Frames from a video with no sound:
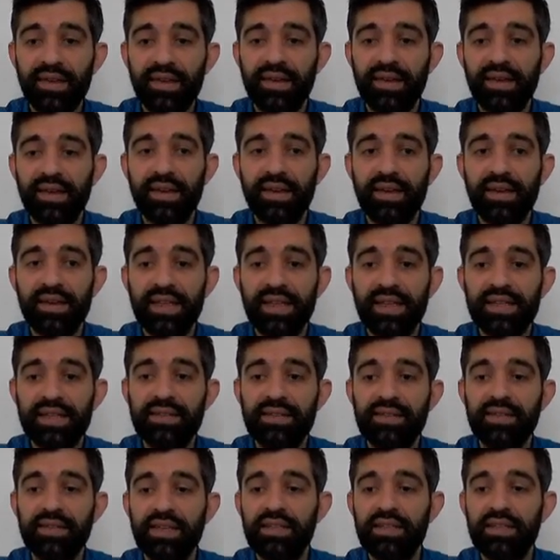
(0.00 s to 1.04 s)

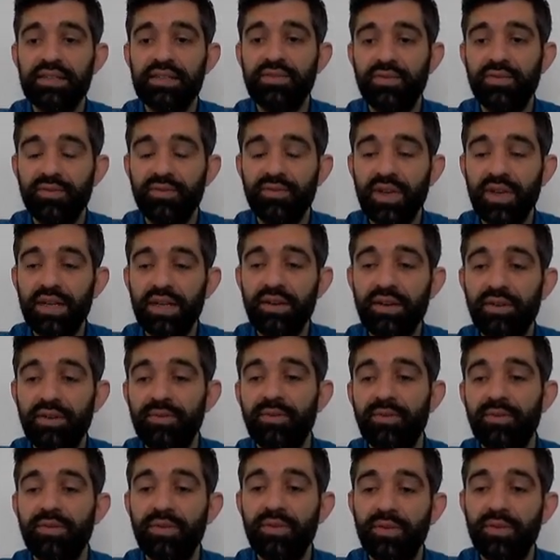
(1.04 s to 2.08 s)
that is very
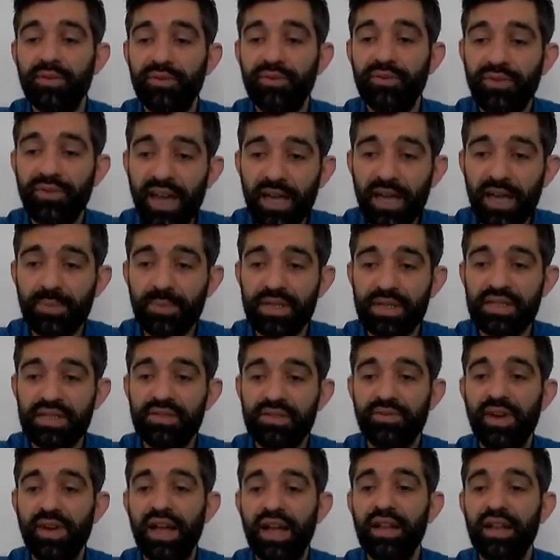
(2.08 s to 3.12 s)

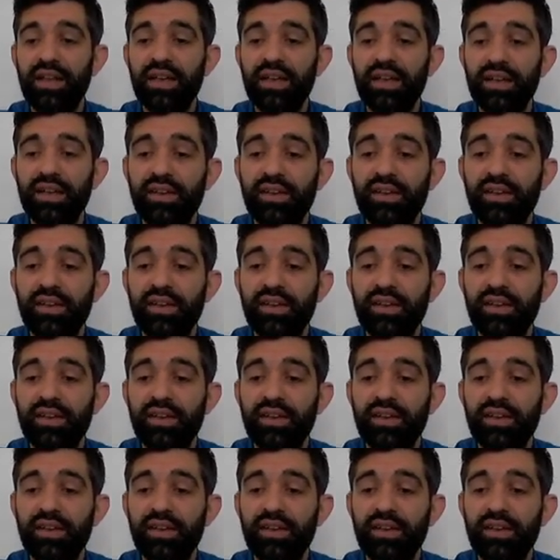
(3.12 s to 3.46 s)
famous, well